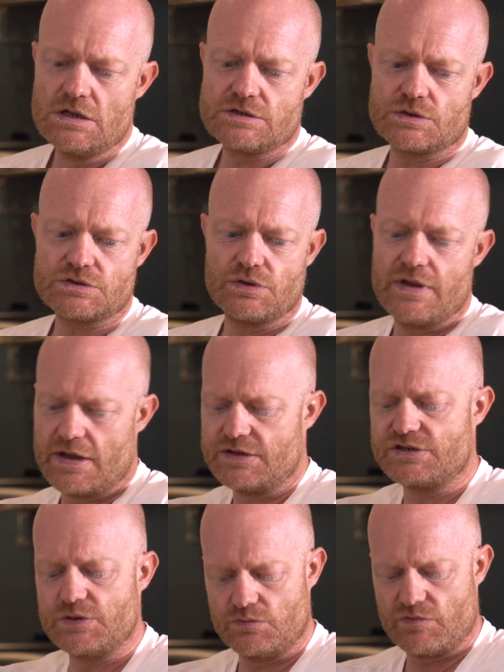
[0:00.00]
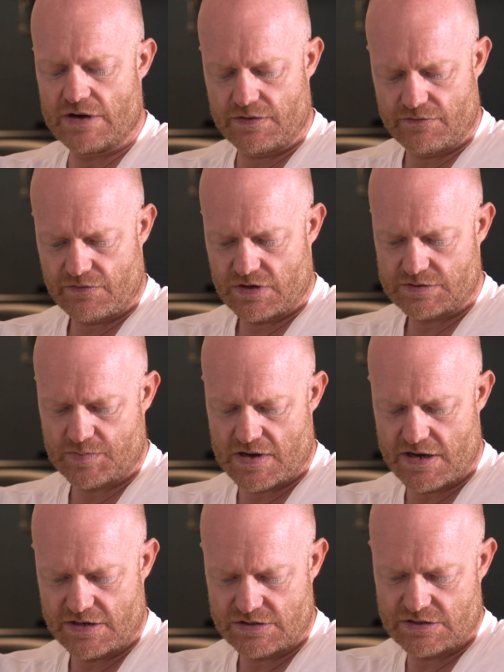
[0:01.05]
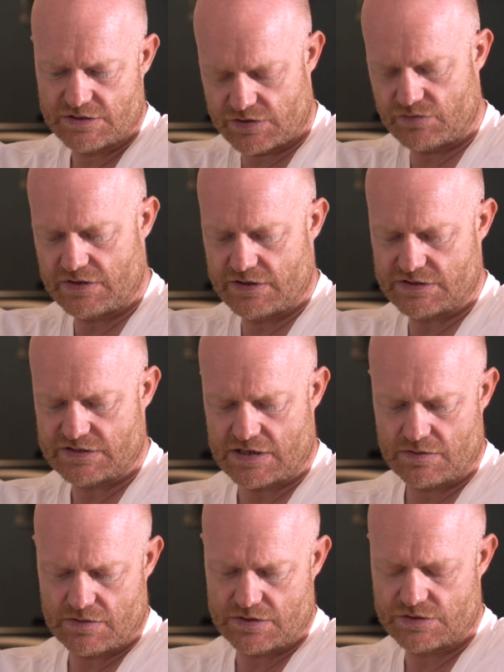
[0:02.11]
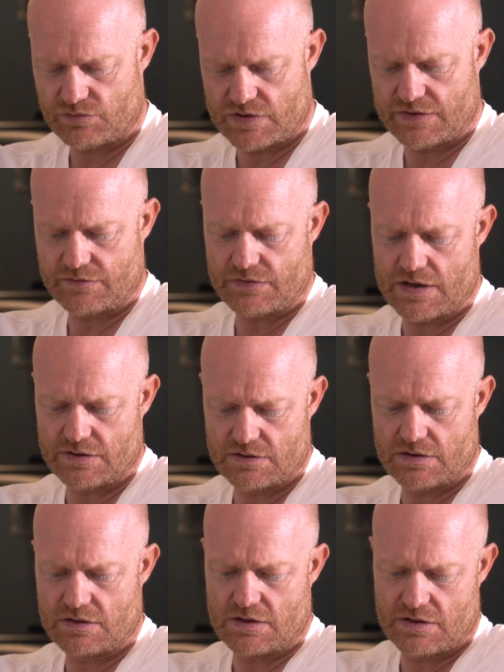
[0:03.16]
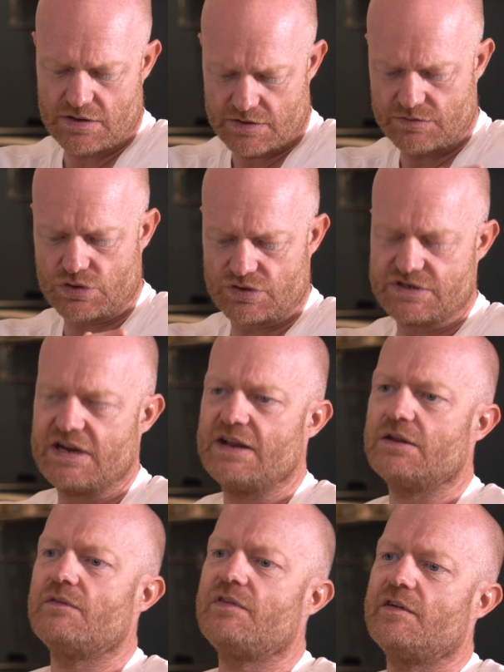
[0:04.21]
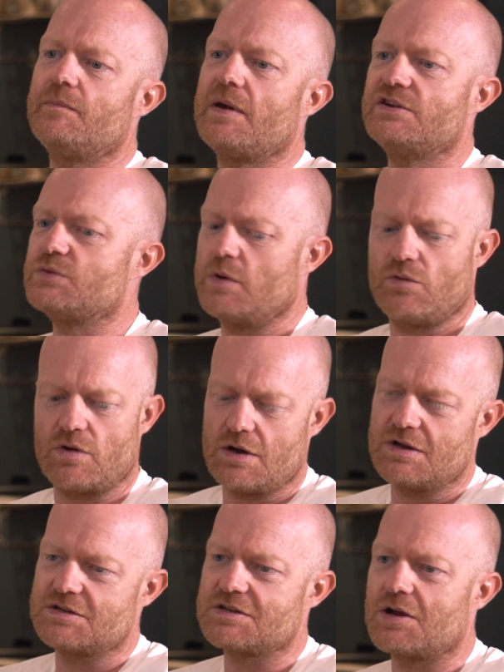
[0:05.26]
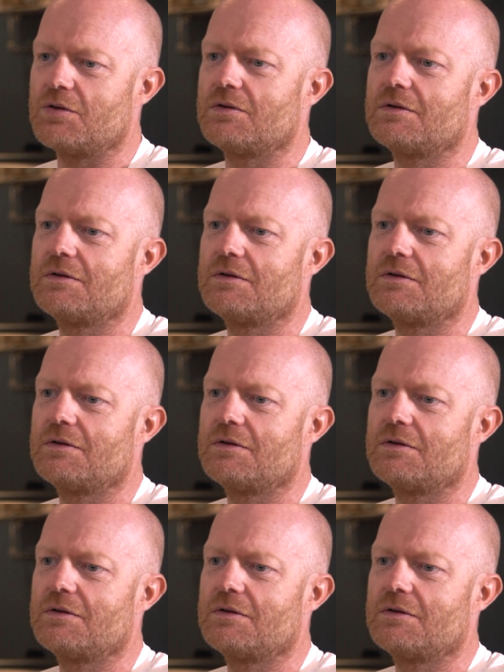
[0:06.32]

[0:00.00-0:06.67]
So I stood there and she read the first page, and she read the second, and she read the and she got to the end of the 5th page. And she went, right, let's go.